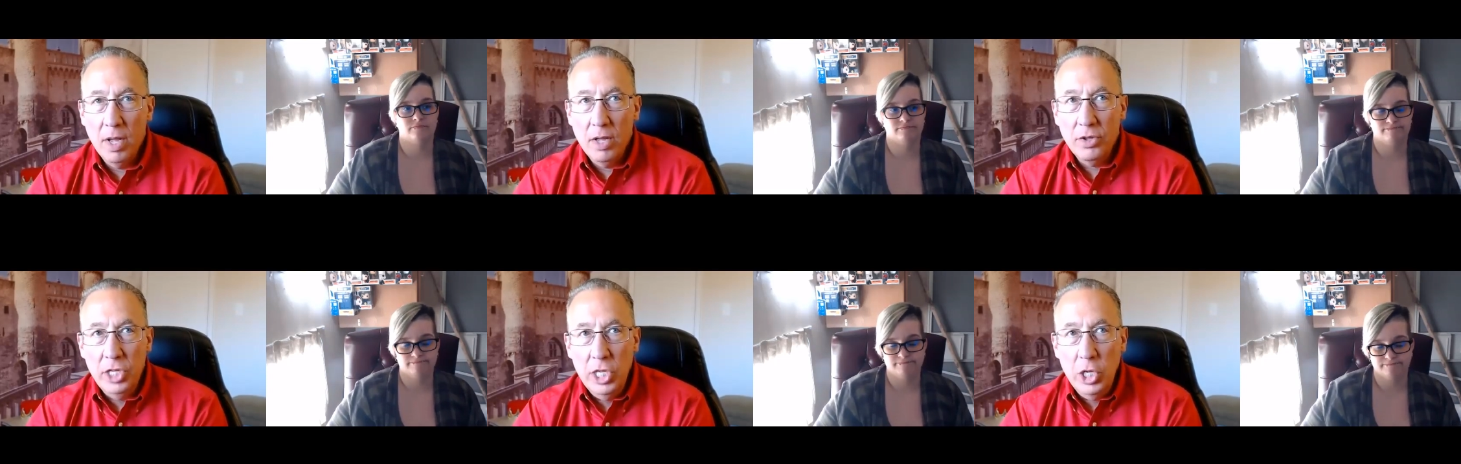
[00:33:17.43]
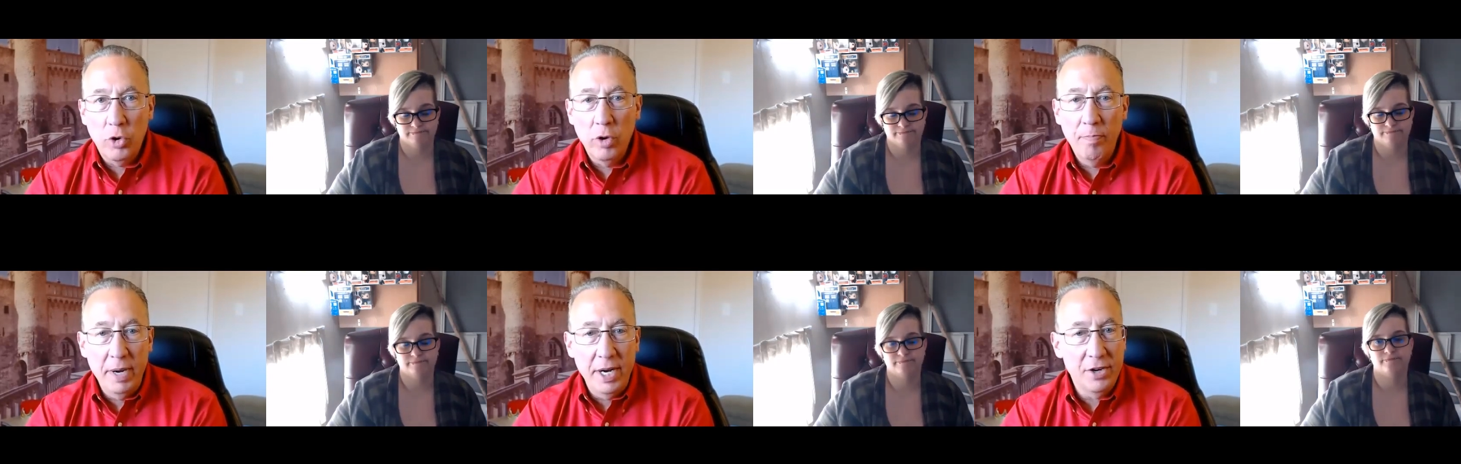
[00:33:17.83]
Speaker 1: You could
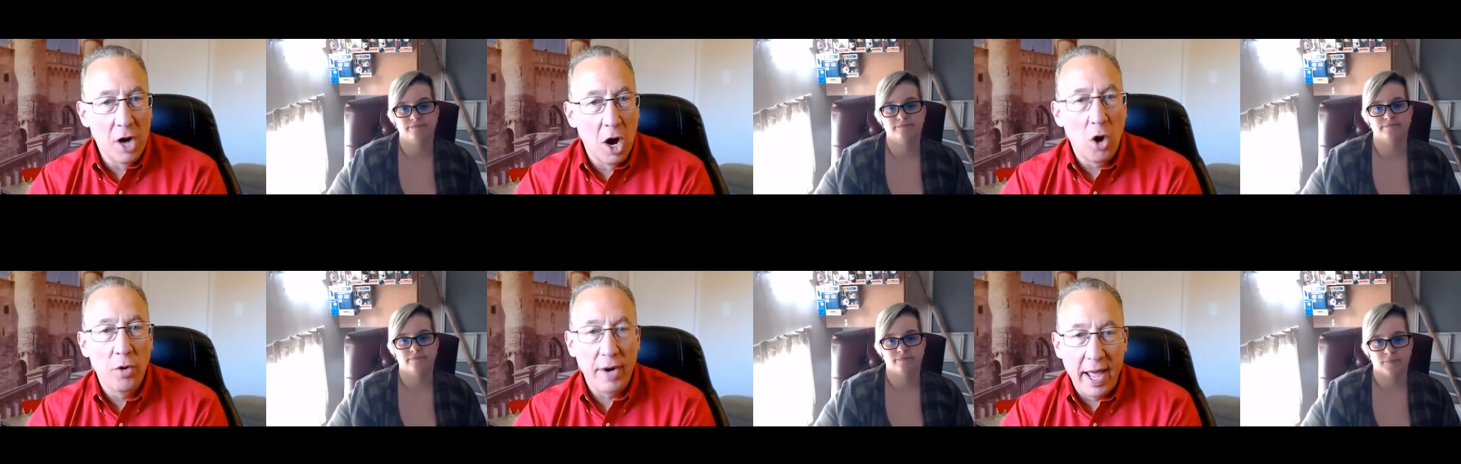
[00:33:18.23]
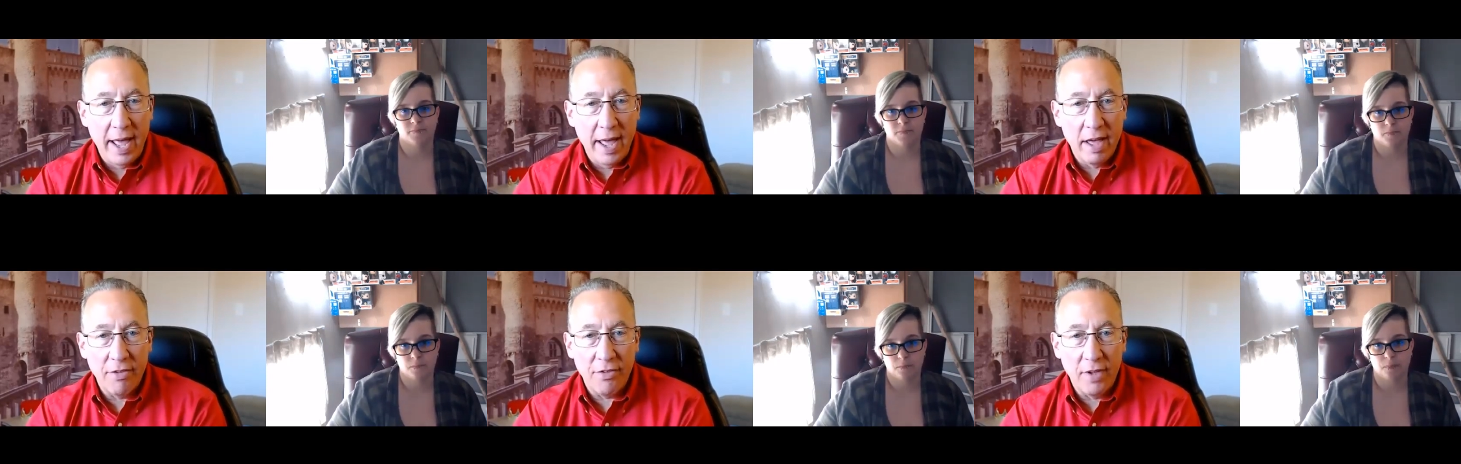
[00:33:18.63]
be known
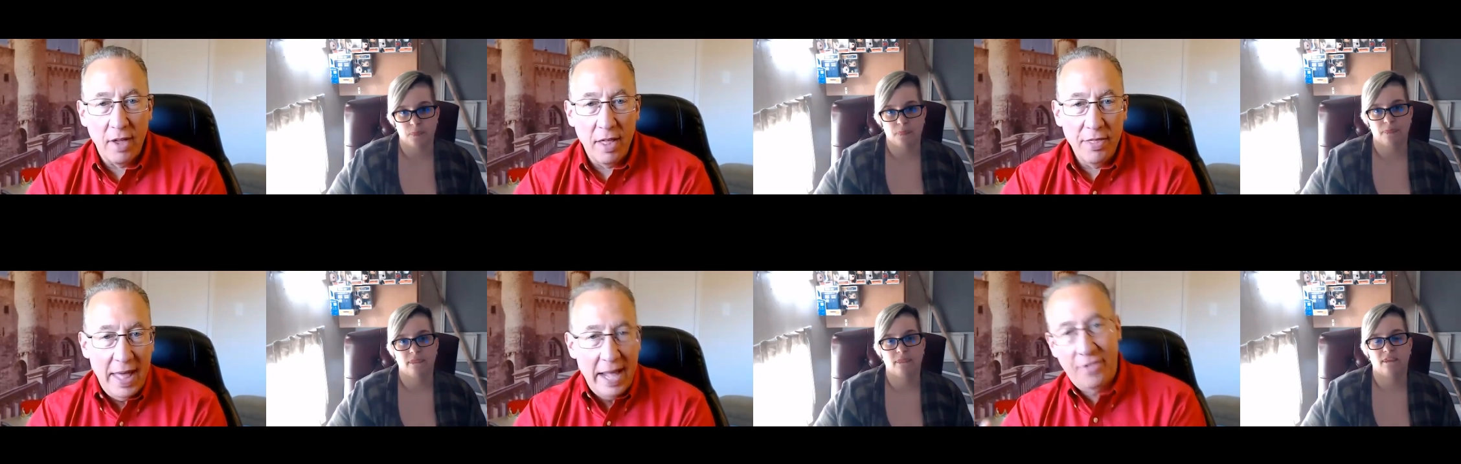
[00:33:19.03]
as that